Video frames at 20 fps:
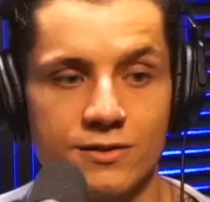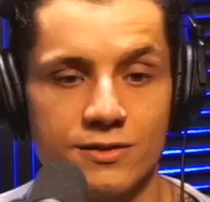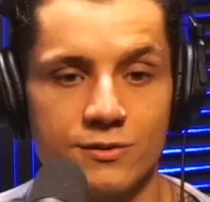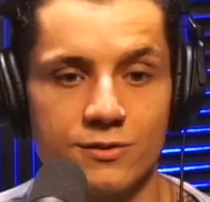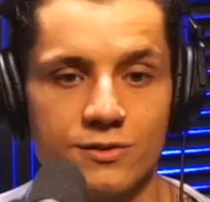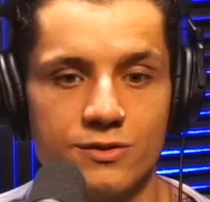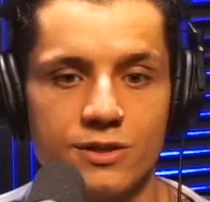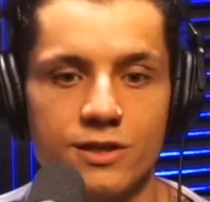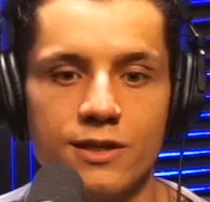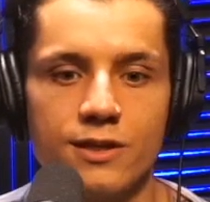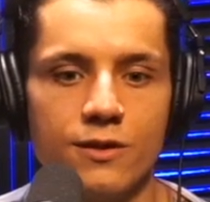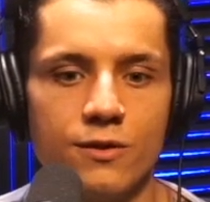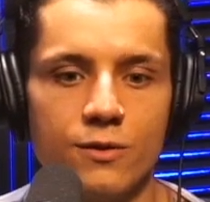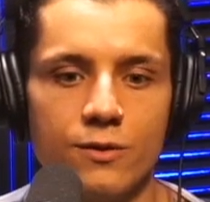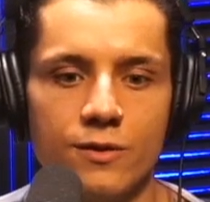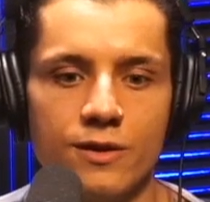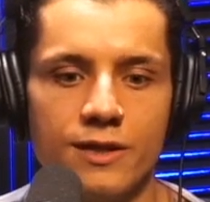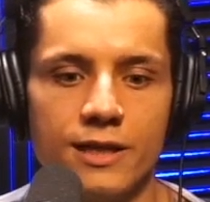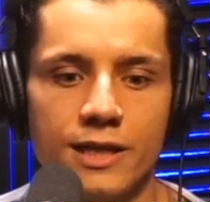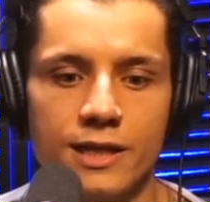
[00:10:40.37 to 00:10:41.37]
it was
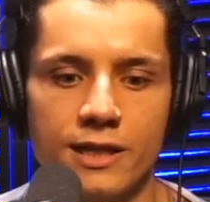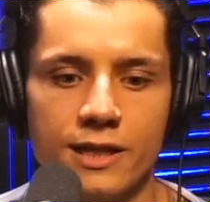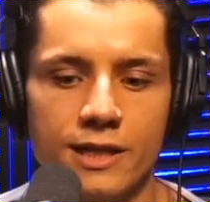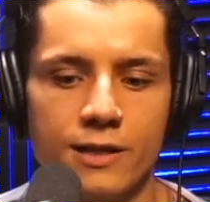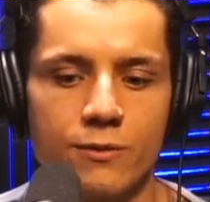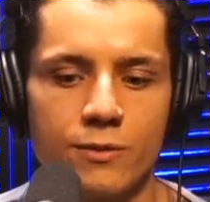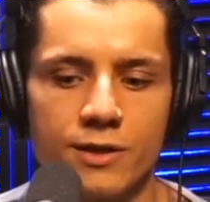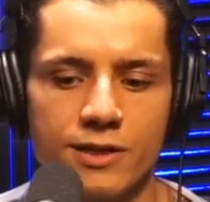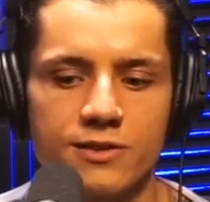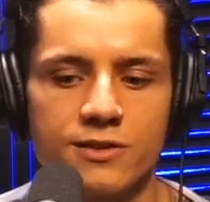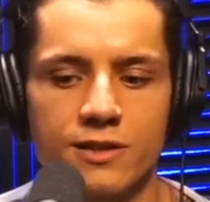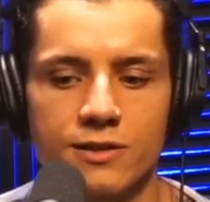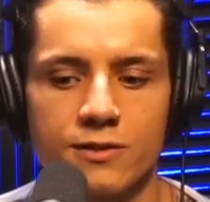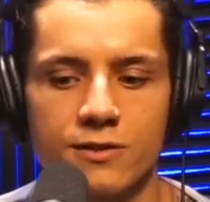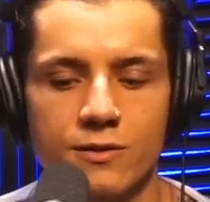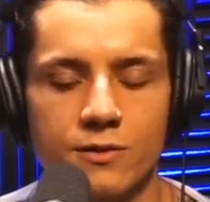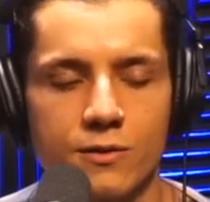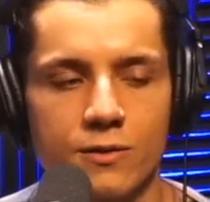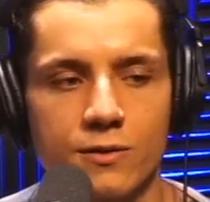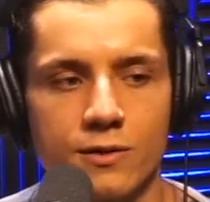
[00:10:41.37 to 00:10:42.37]
you, and then like when I talked to
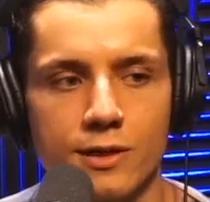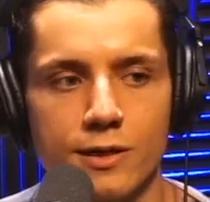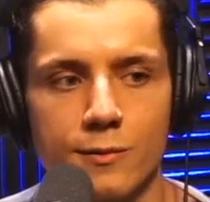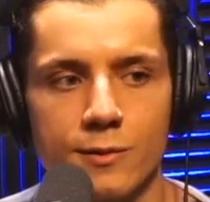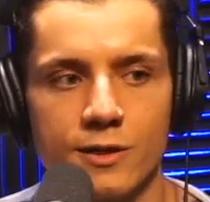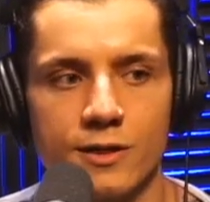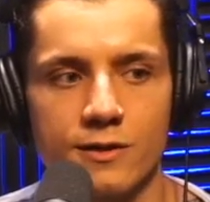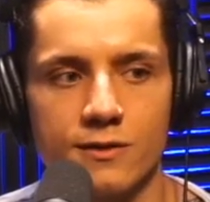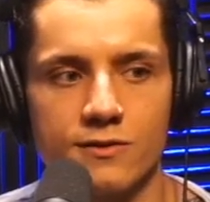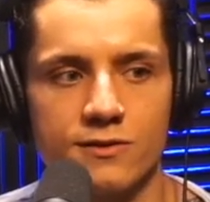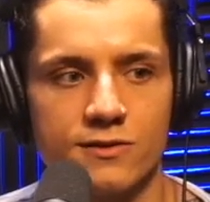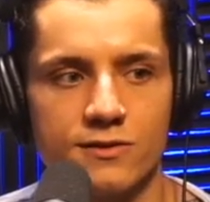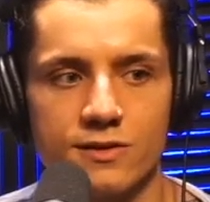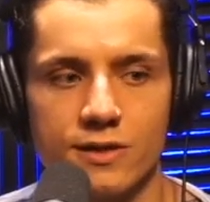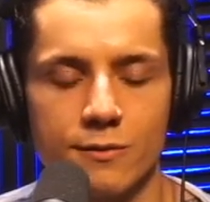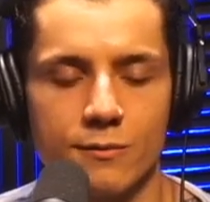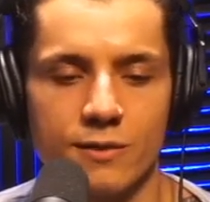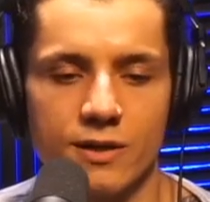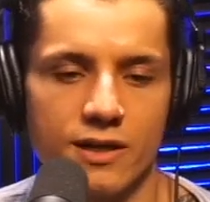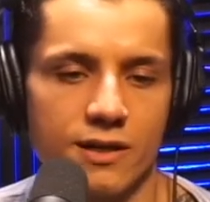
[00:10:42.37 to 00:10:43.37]
Nicole Amy, it's the
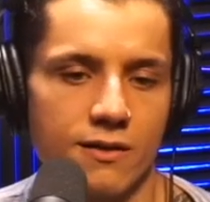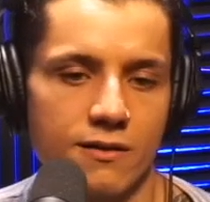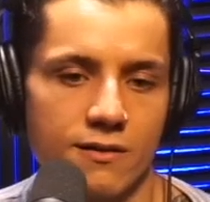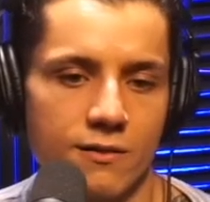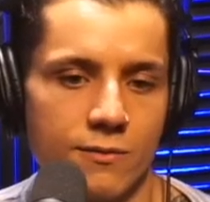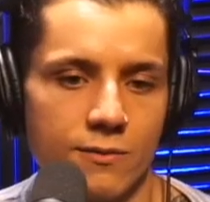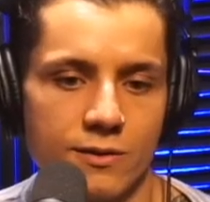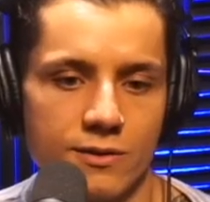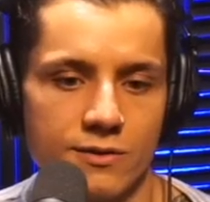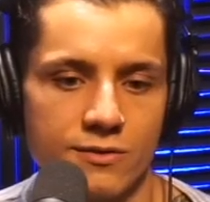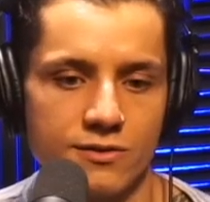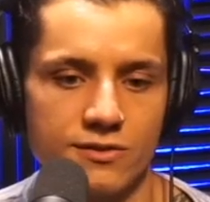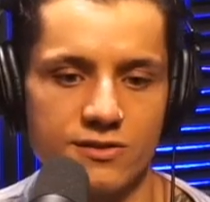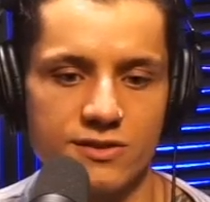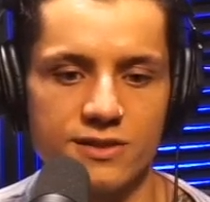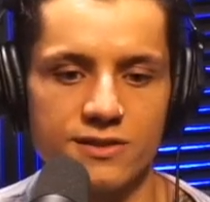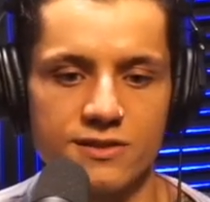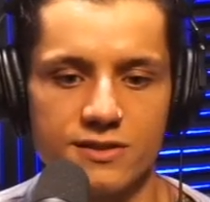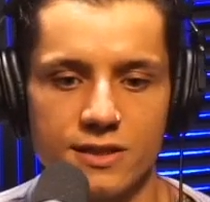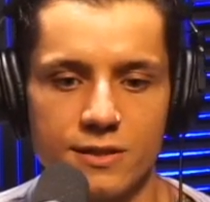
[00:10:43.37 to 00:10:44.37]
same kind of thing where
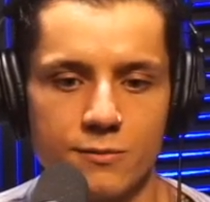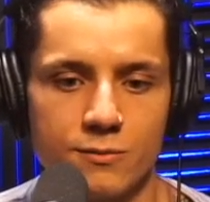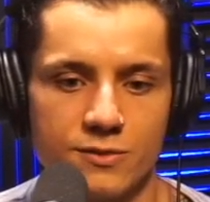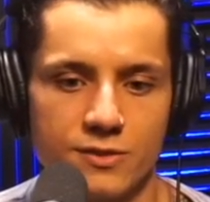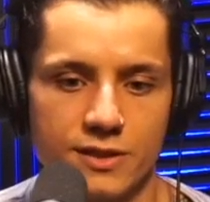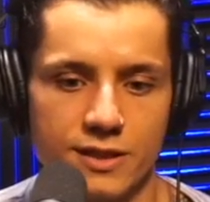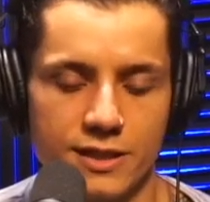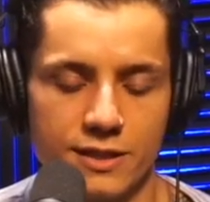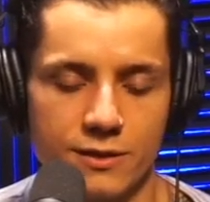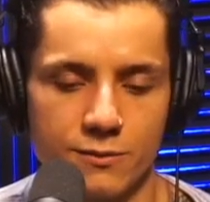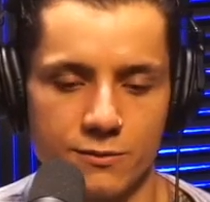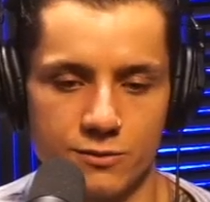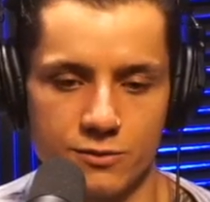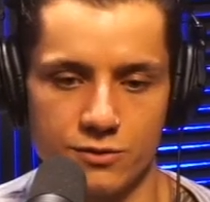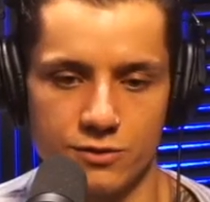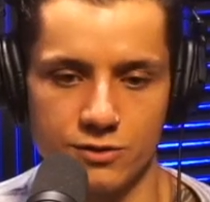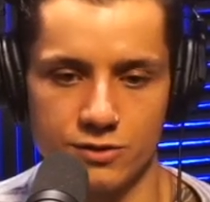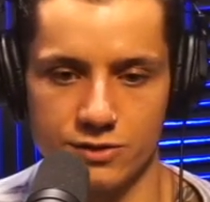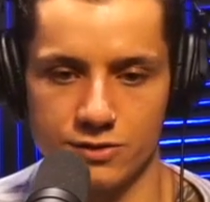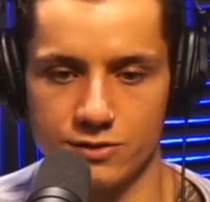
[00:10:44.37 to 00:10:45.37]
it seems like it was
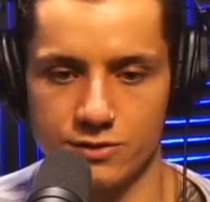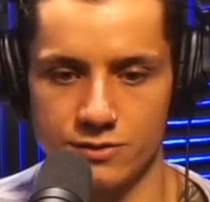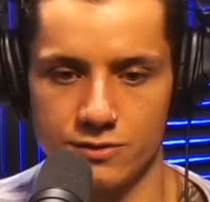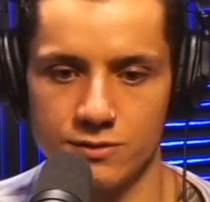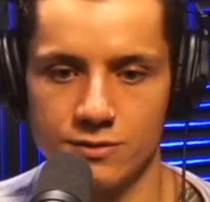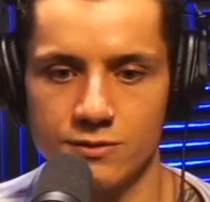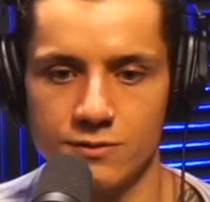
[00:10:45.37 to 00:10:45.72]
just